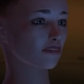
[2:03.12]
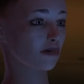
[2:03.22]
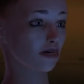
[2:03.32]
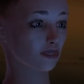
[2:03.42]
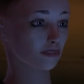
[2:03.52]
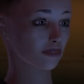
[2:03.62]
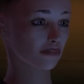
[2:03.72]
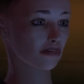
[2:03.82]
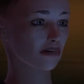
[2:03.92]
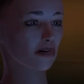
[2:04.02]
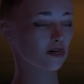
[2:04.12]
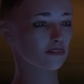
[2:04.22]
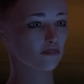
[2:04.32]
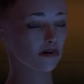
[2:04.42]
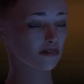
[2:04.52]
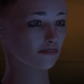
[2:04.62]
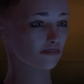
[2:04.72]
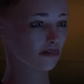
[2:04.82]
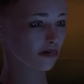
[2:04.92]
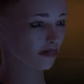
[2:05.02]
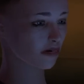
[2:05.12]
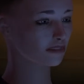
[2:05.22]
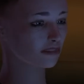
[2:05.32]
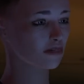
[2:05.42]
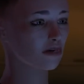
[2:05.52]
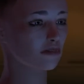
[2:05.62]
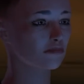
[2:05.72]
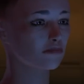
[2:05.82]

she's no good. Don't want to be handled again.